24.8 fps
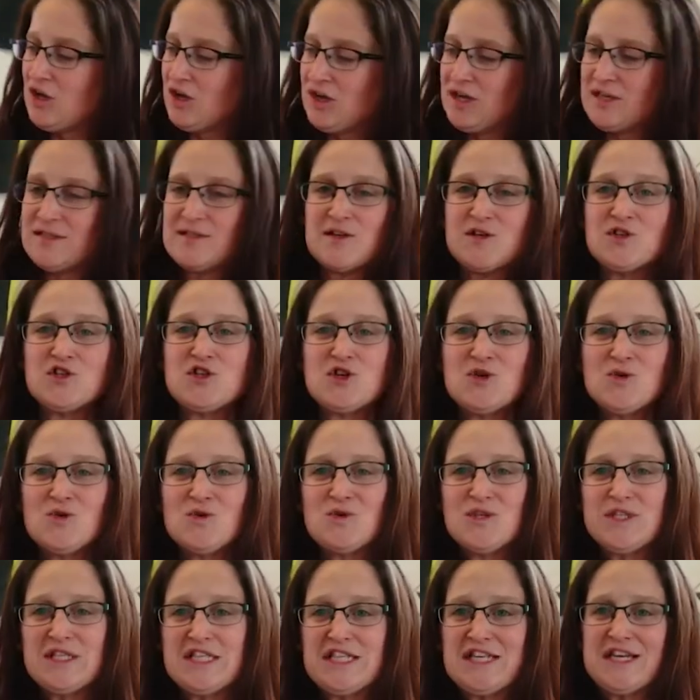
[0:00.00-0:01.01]
It's a two
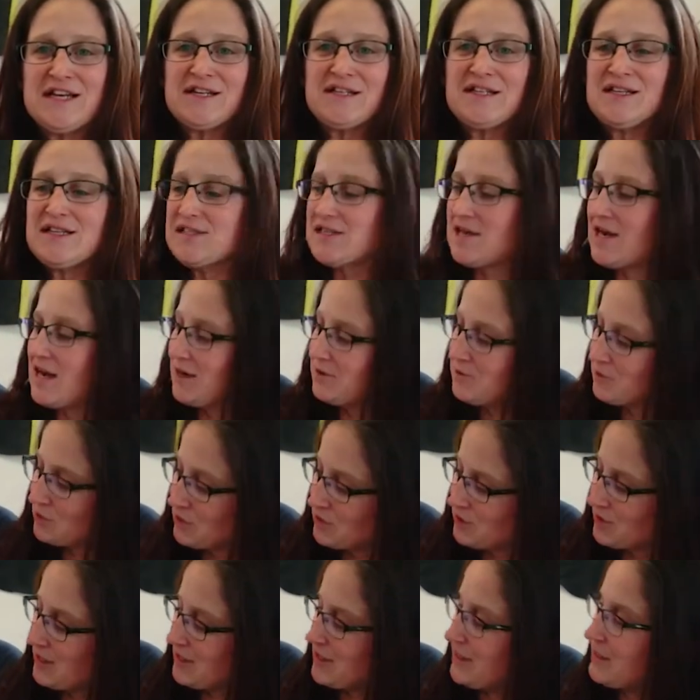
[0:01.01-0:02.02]
stick design. We're
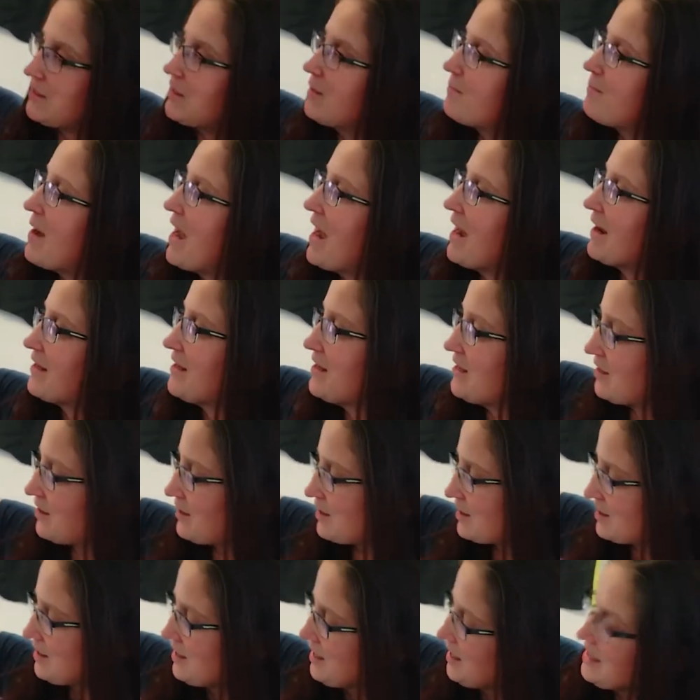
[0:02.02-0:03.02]
looking at the back
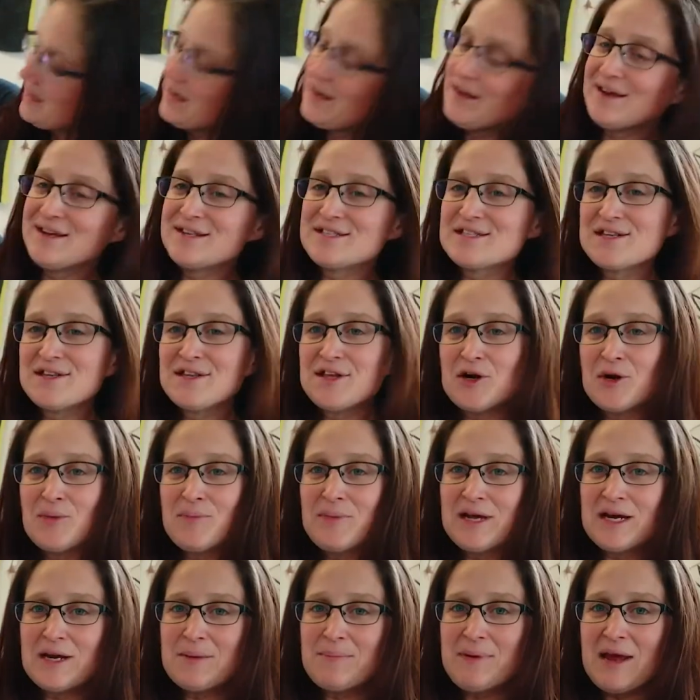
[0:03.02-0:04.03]
here. It's a little
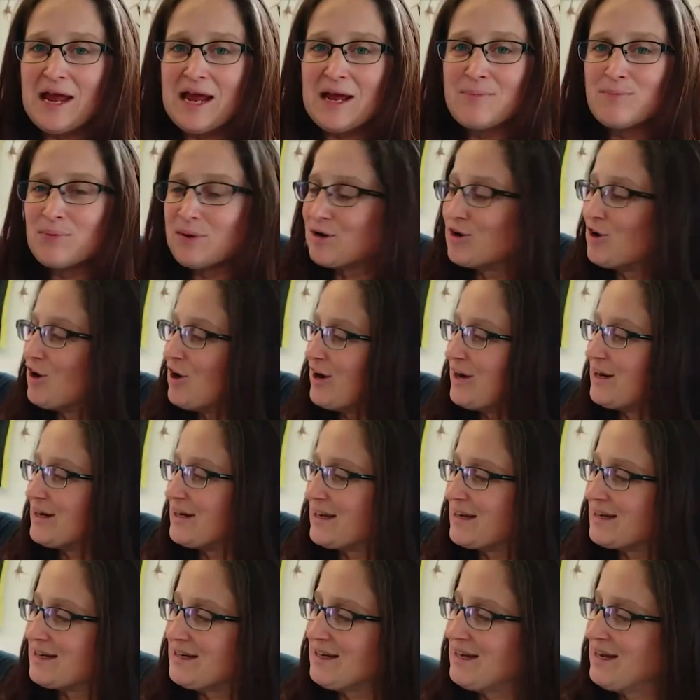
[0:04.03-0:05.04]
bit of paper on
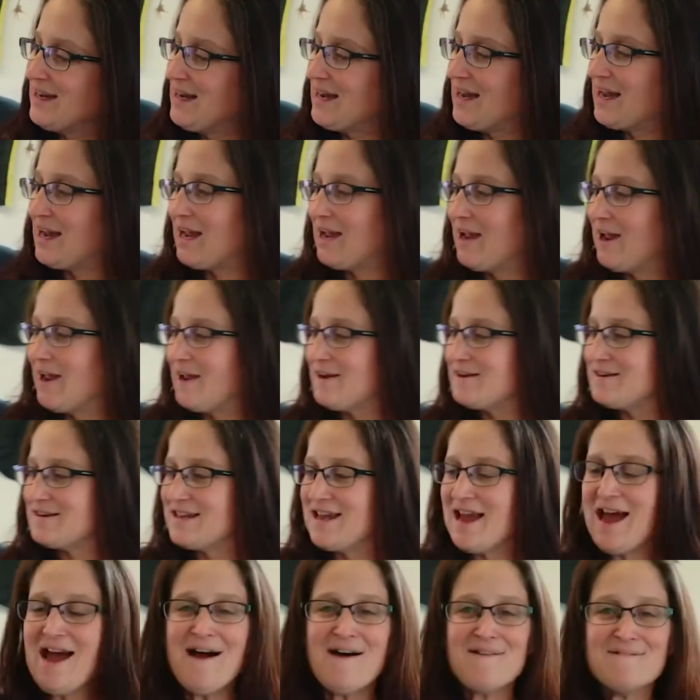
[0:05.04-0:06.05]
it. And
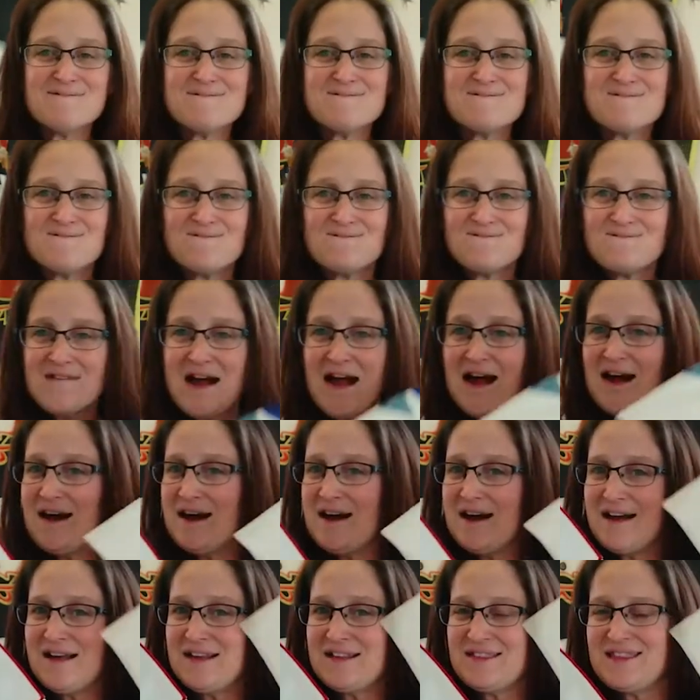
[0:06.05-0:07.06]
yeah,
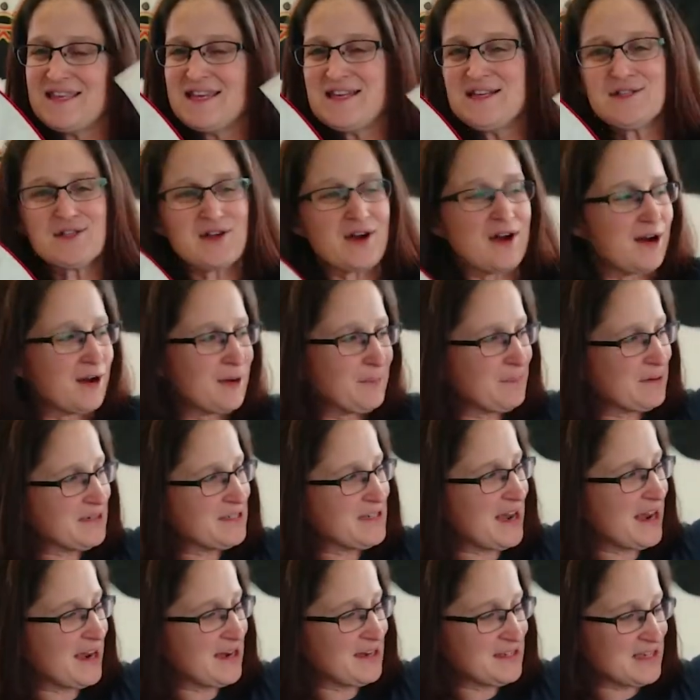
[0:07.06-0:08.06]
uh, these are
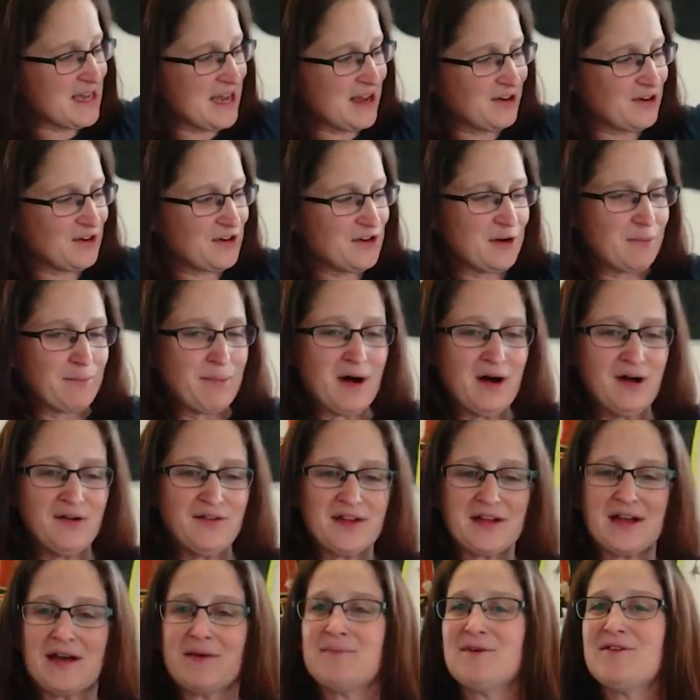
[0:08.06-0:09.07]
patangs out of Nepal.
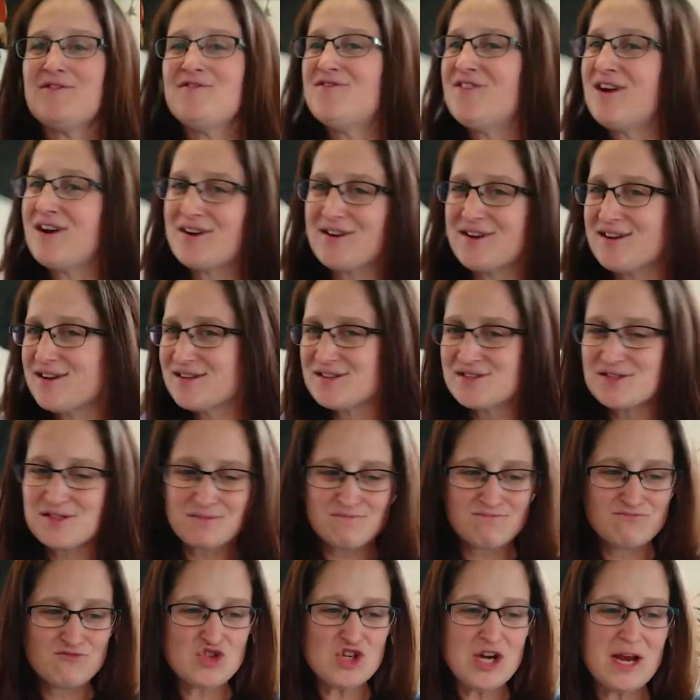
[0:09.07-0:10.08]
They come in various
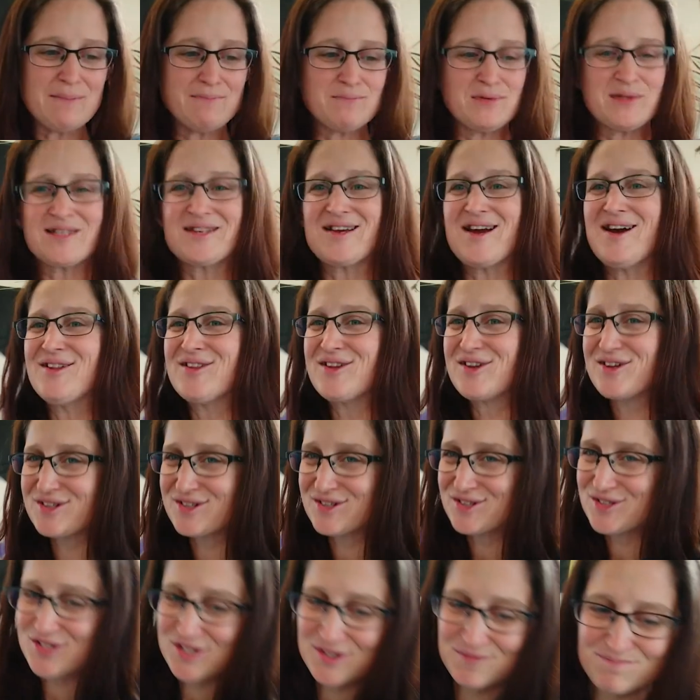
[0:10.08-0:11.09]
shapes,
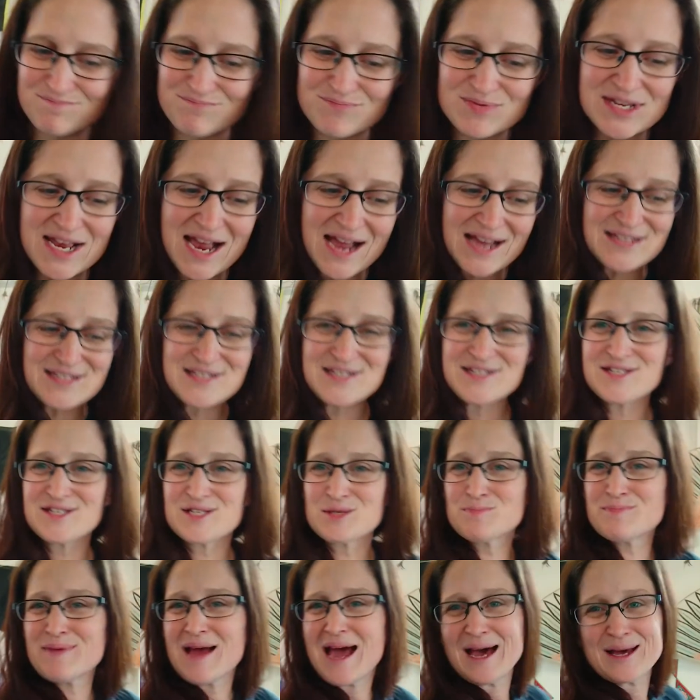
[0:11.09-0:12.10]
colors, sizes,
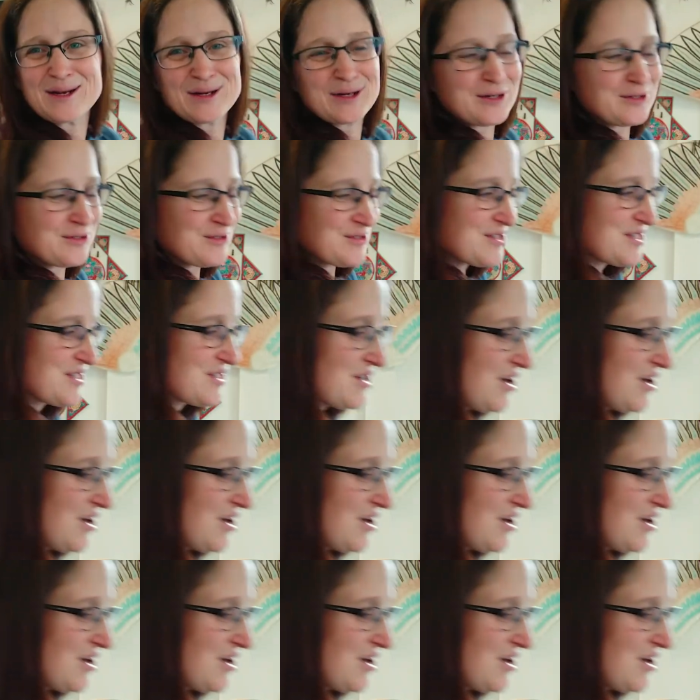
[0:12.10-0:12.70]
patterns,